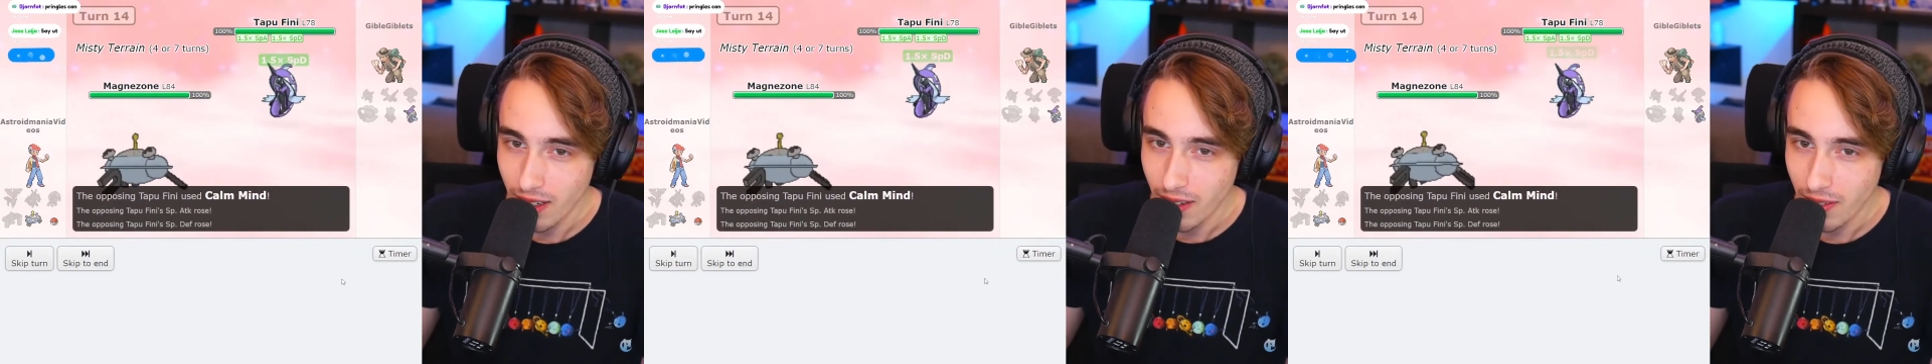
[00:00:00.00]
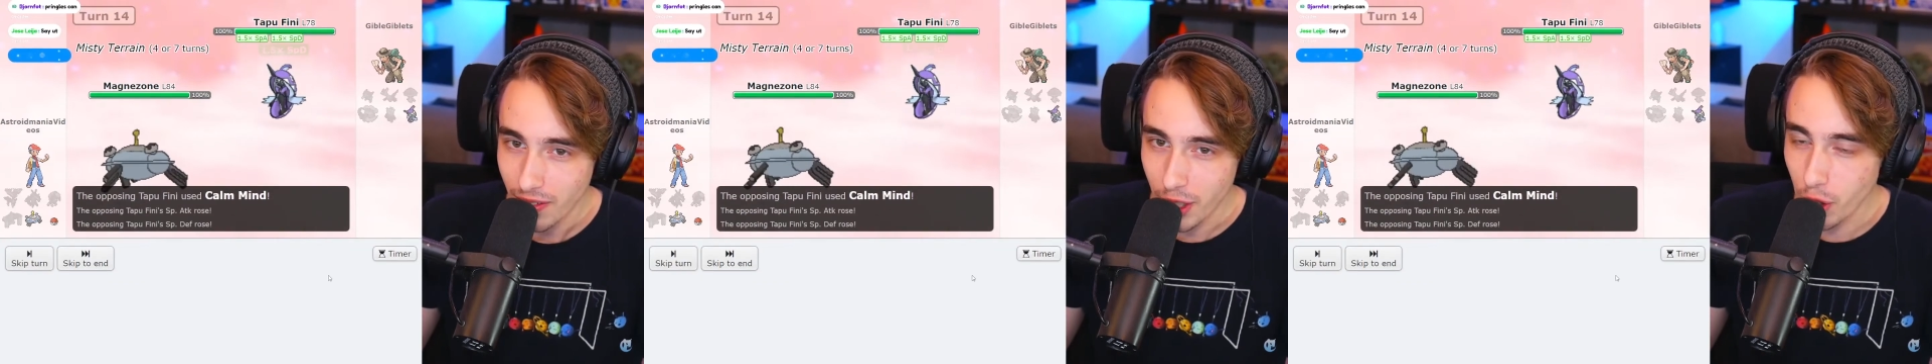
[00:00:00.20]

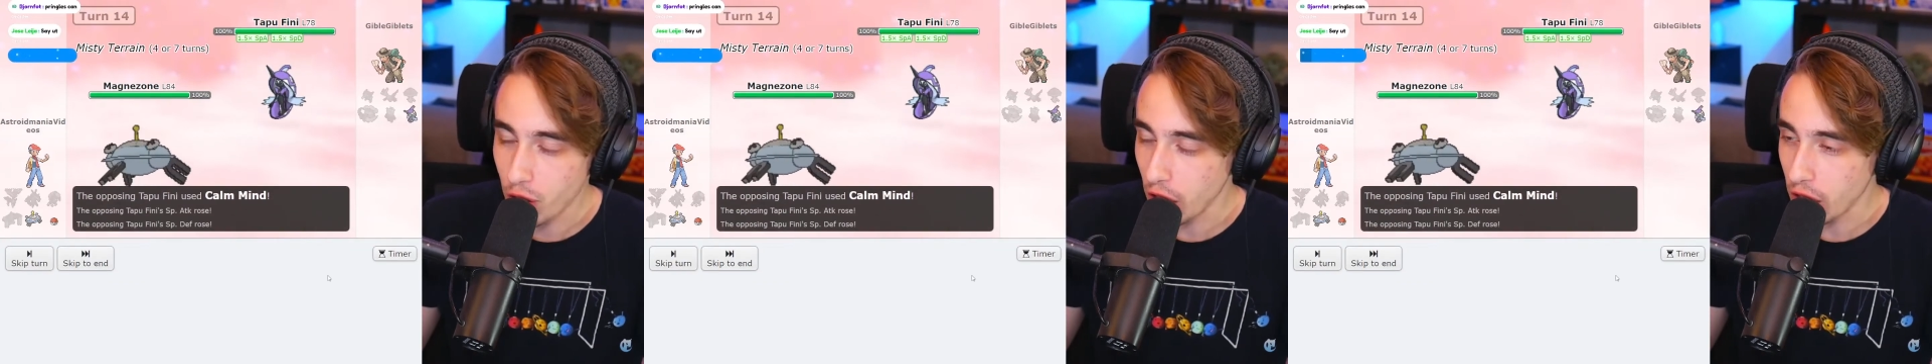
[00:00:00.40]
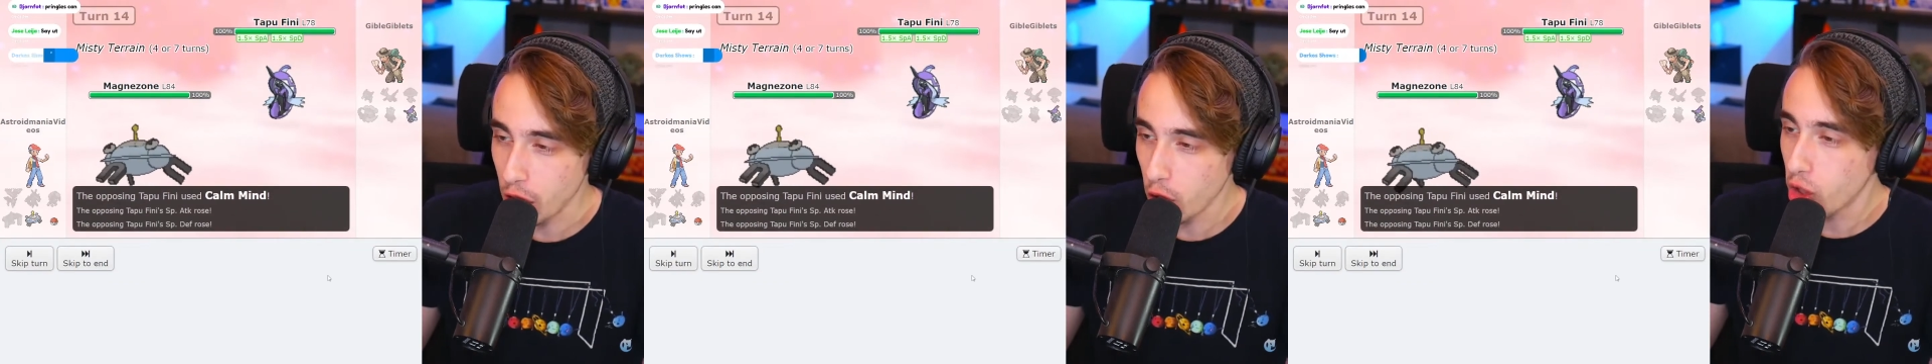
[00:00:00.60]
you
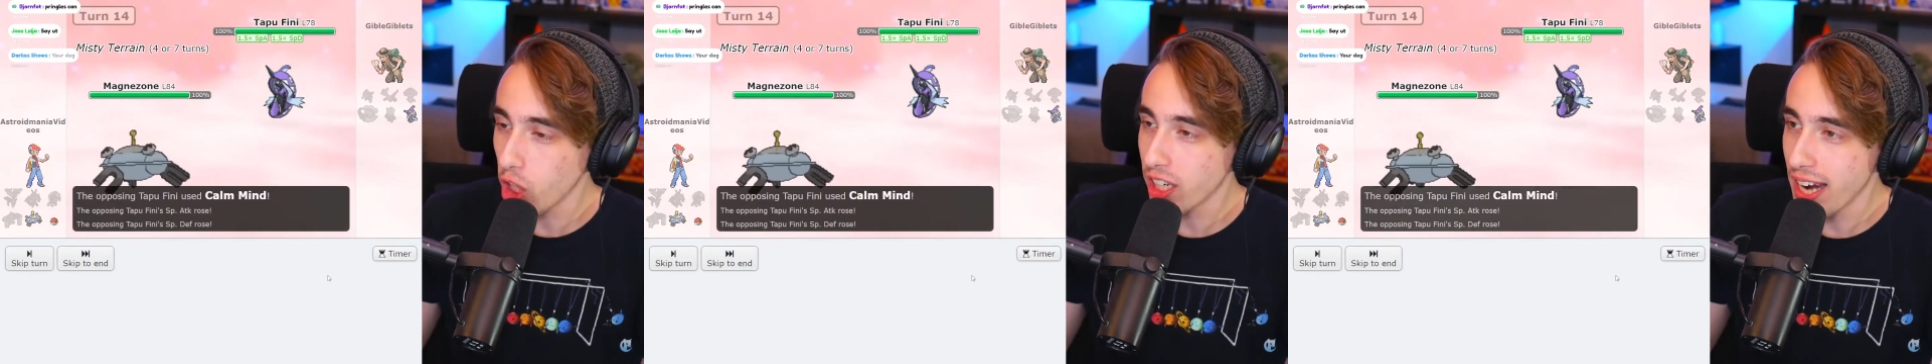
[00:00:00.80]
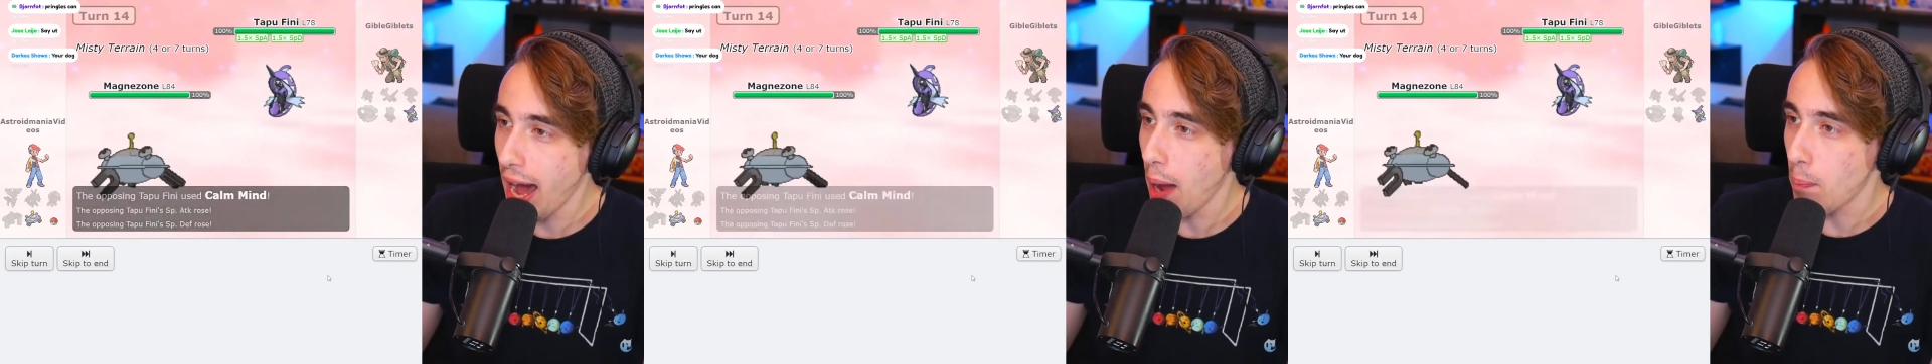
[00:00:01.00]
could you could
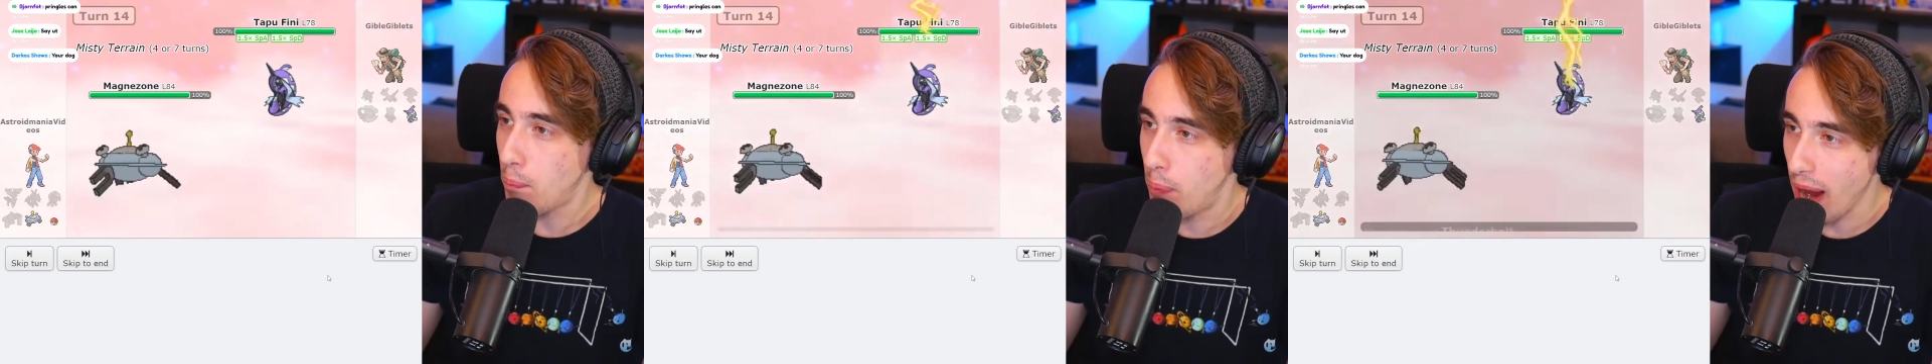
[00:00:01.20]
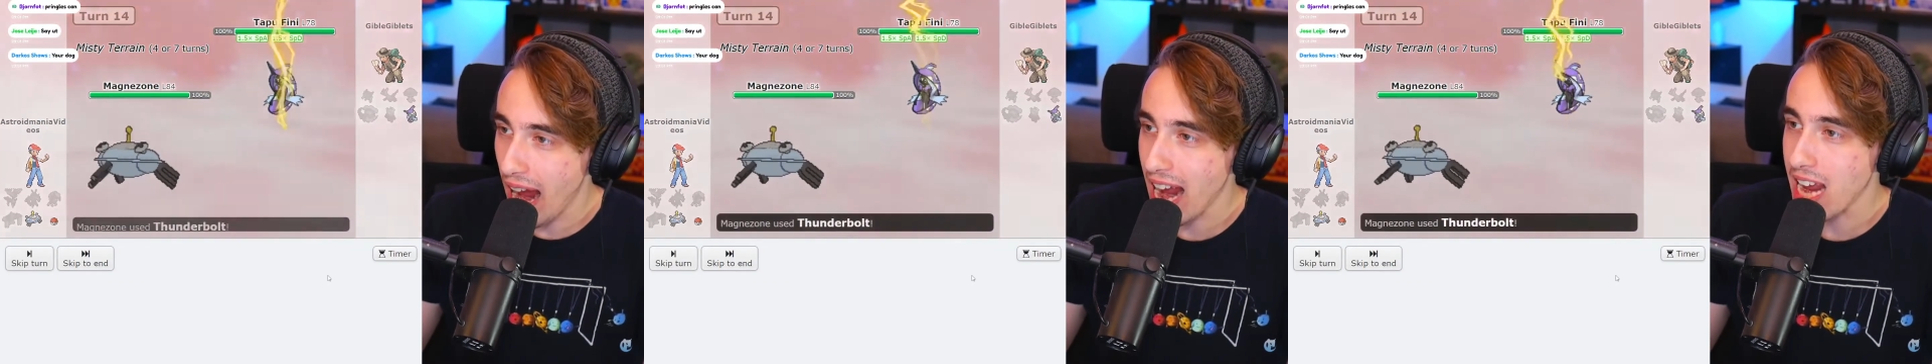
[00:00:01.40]
not
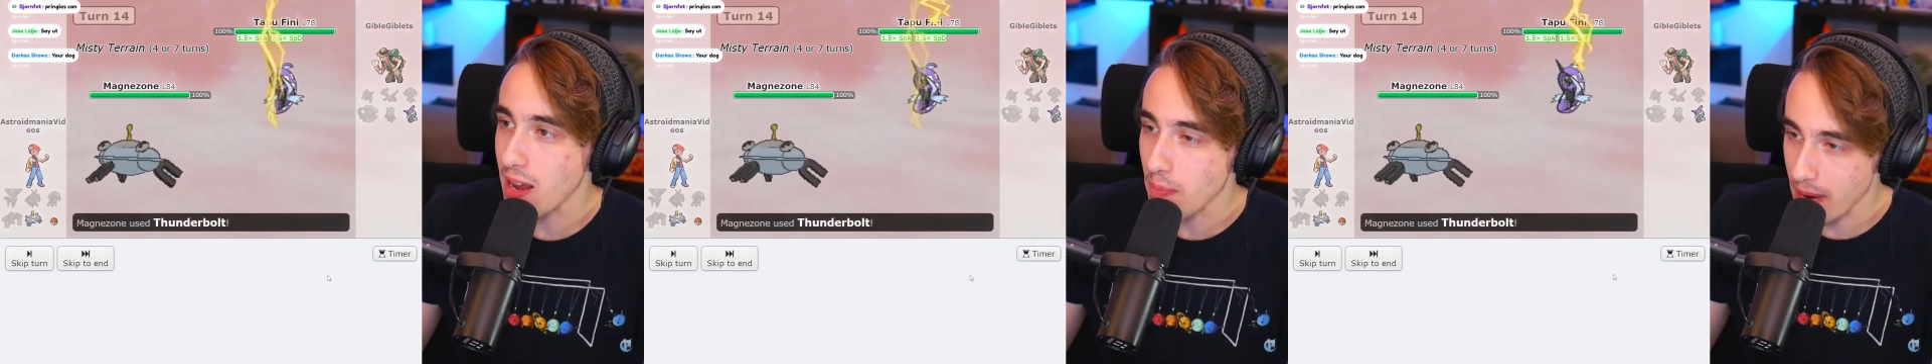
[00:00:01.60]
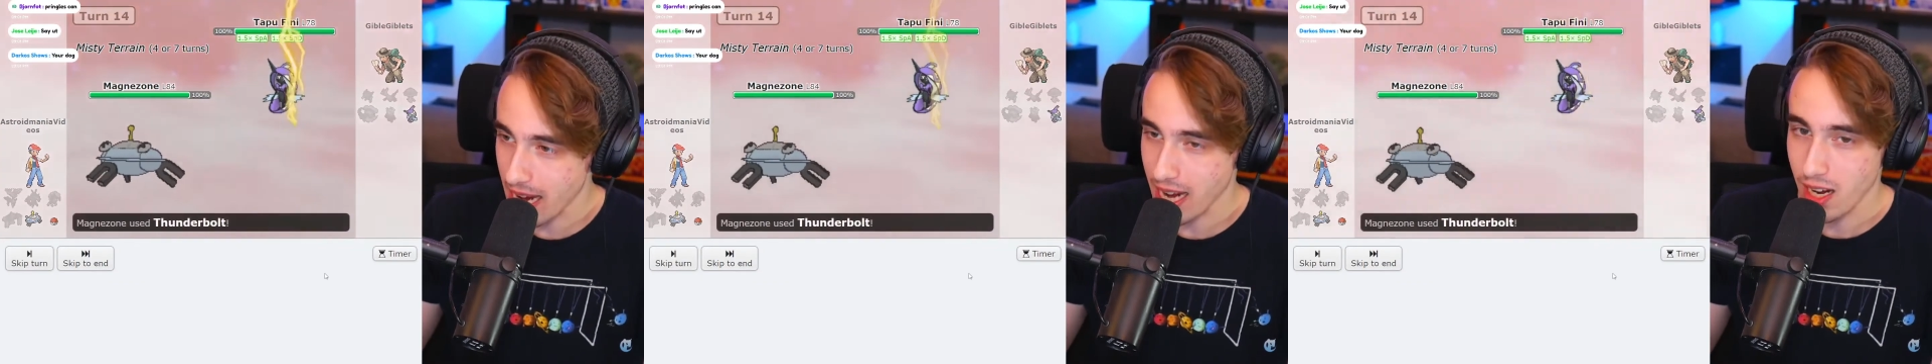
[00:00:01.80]
pay
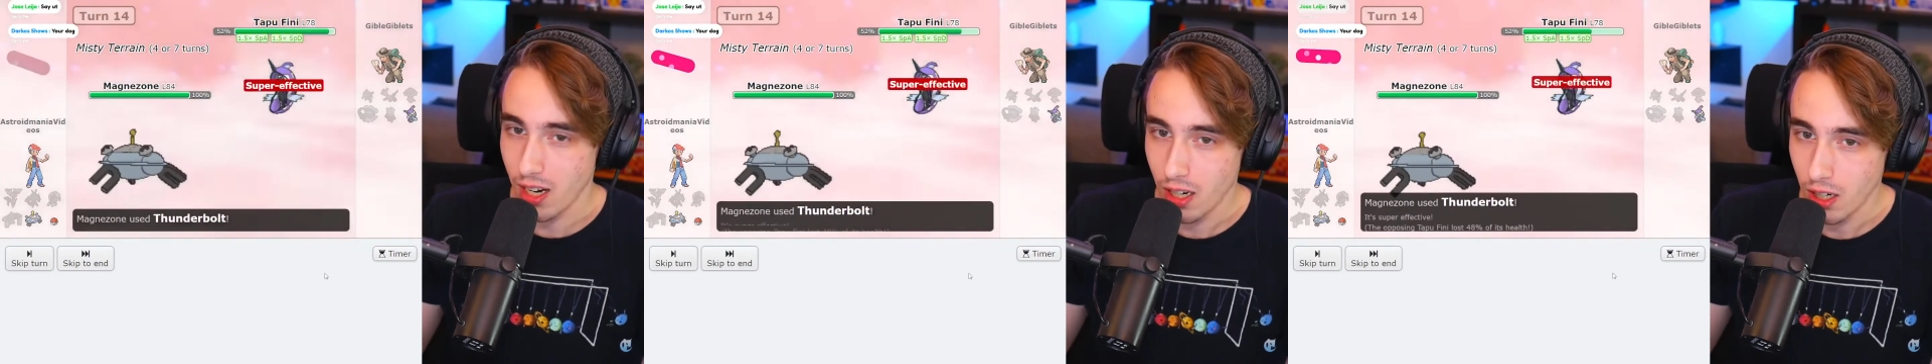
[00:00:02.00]
me